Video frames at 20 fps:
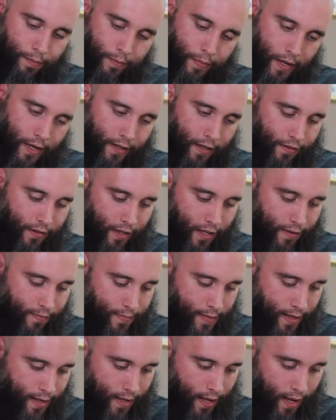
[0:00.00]
But it doesn't give
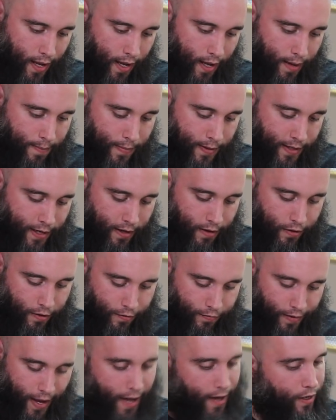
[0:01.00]
me a
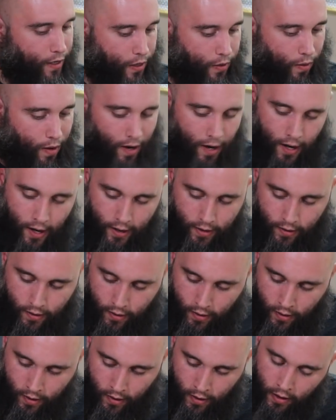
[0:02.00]
particular value on
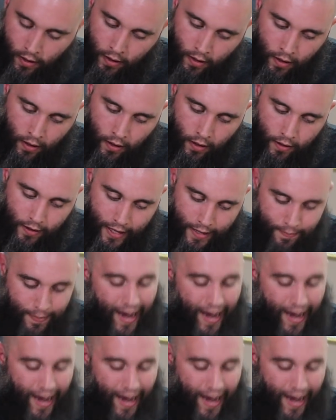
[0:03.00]
the